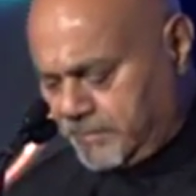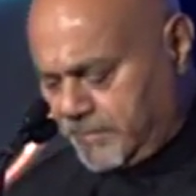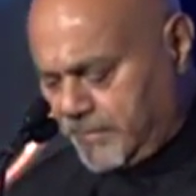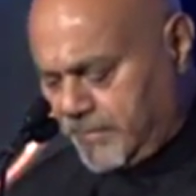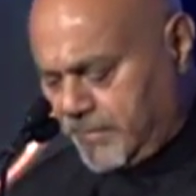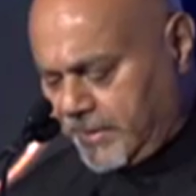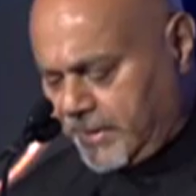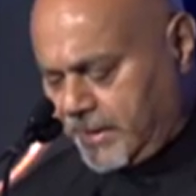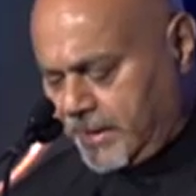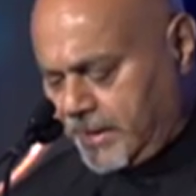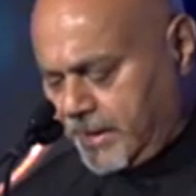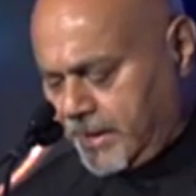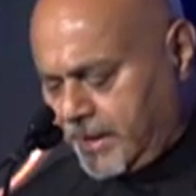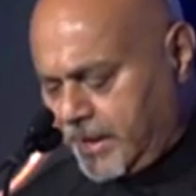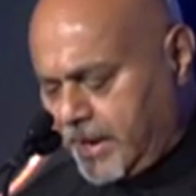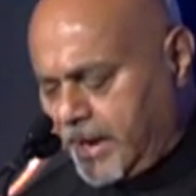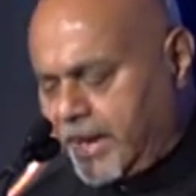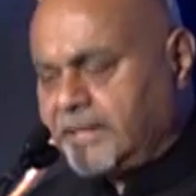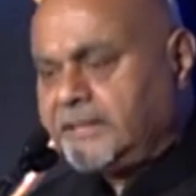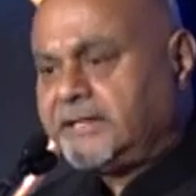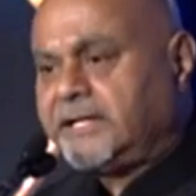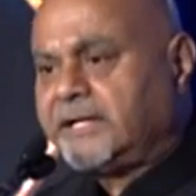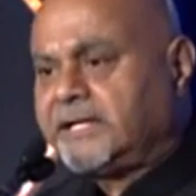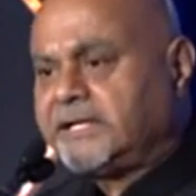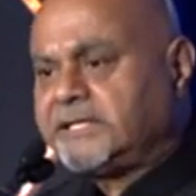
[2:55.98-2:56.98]
and the
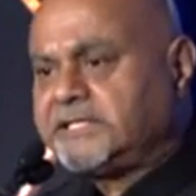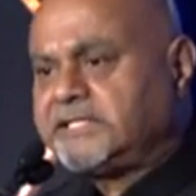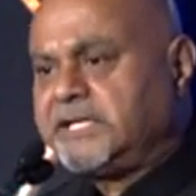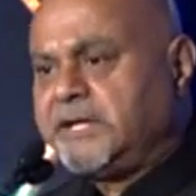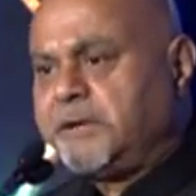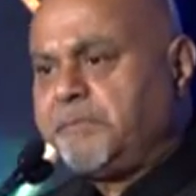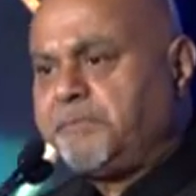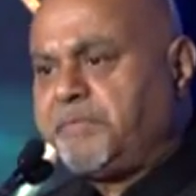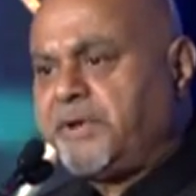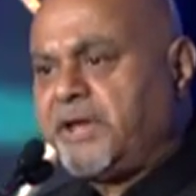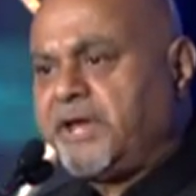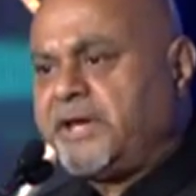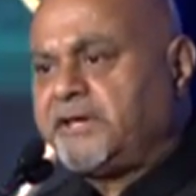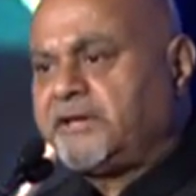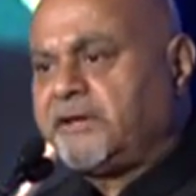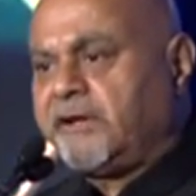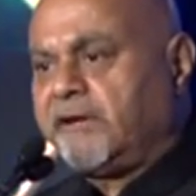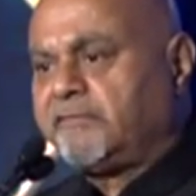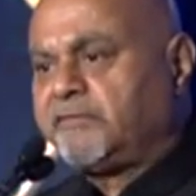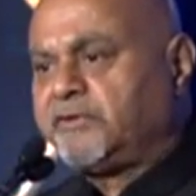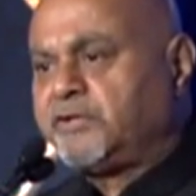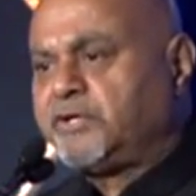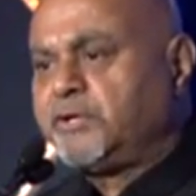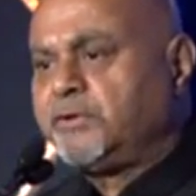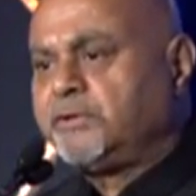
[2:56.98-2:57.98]
recipient of
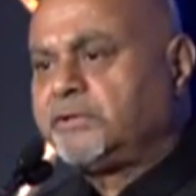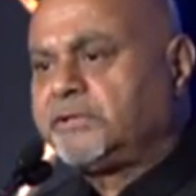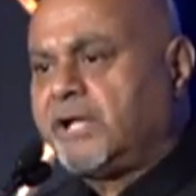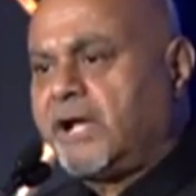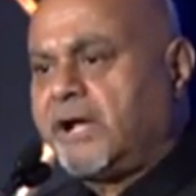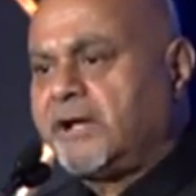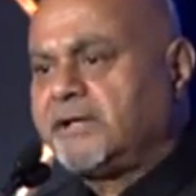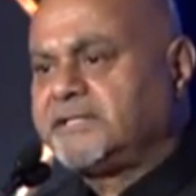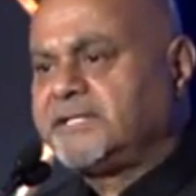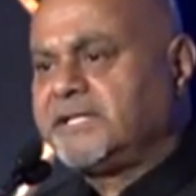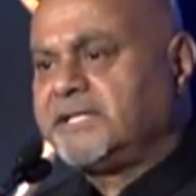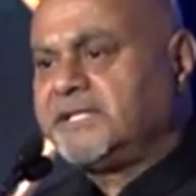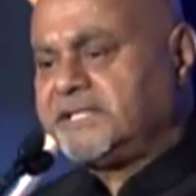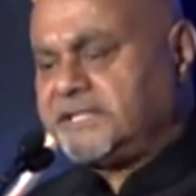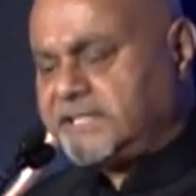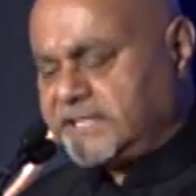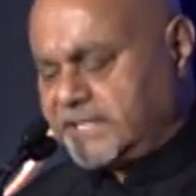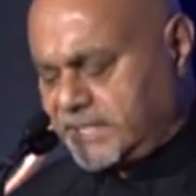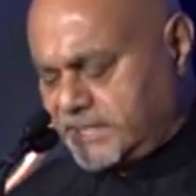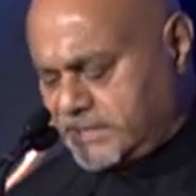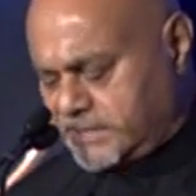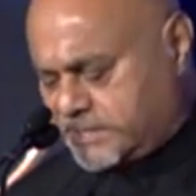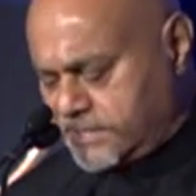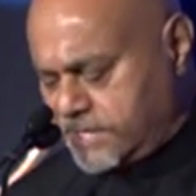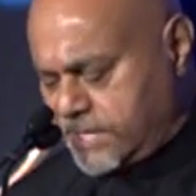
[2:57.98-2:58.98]

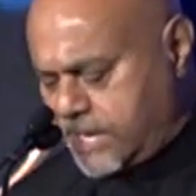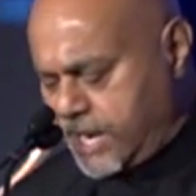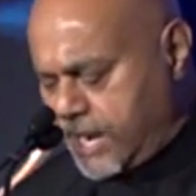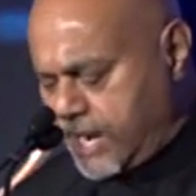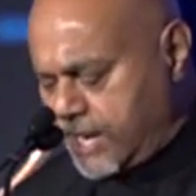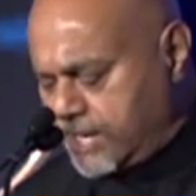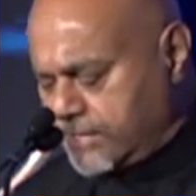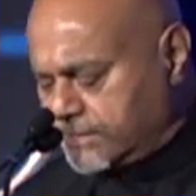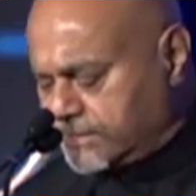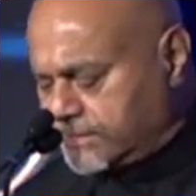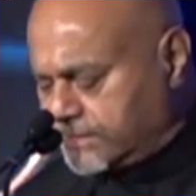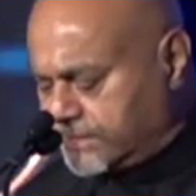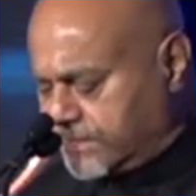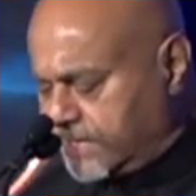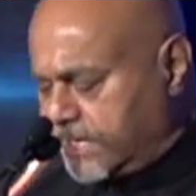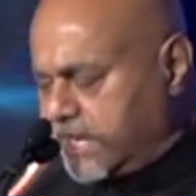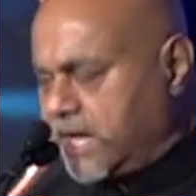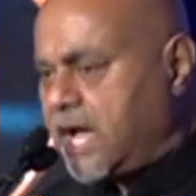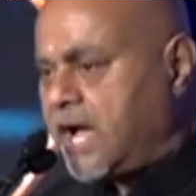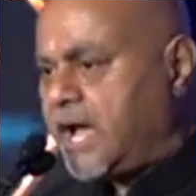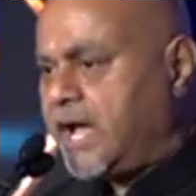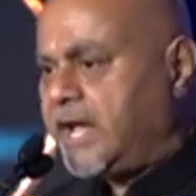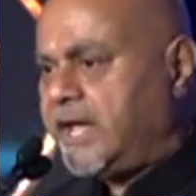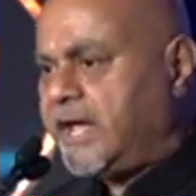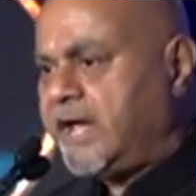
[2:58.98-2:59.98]
2016
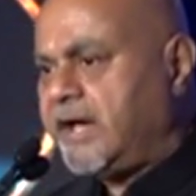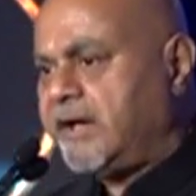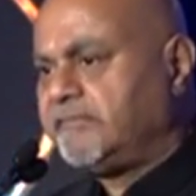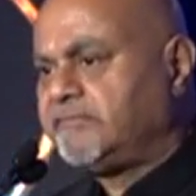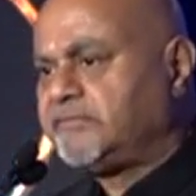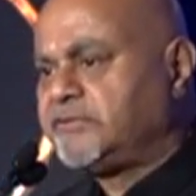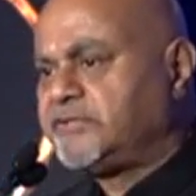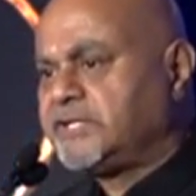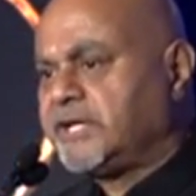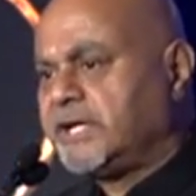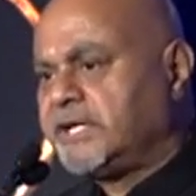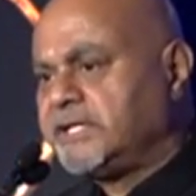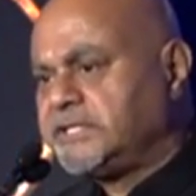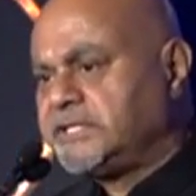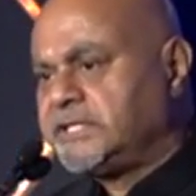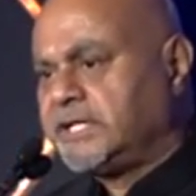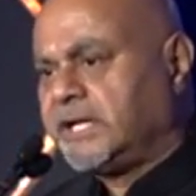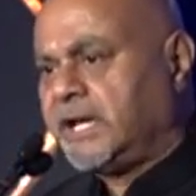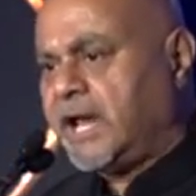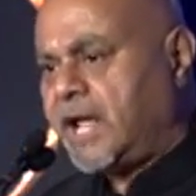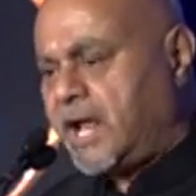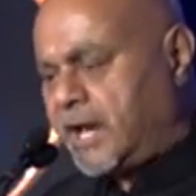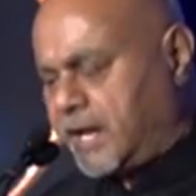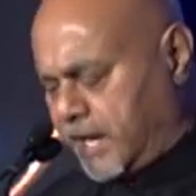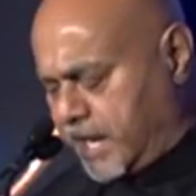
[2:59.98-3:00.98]
CIF
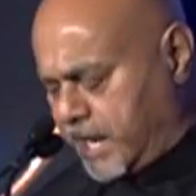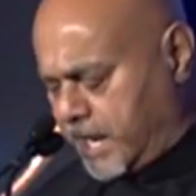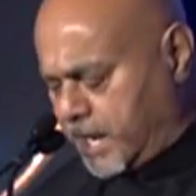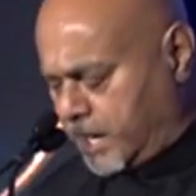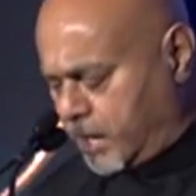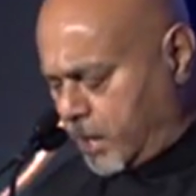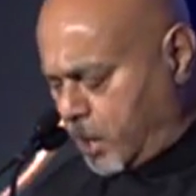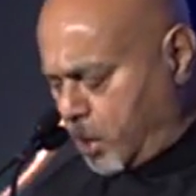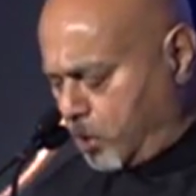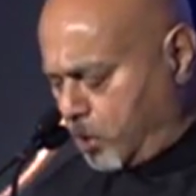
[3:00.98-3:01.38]
Chanchalani Global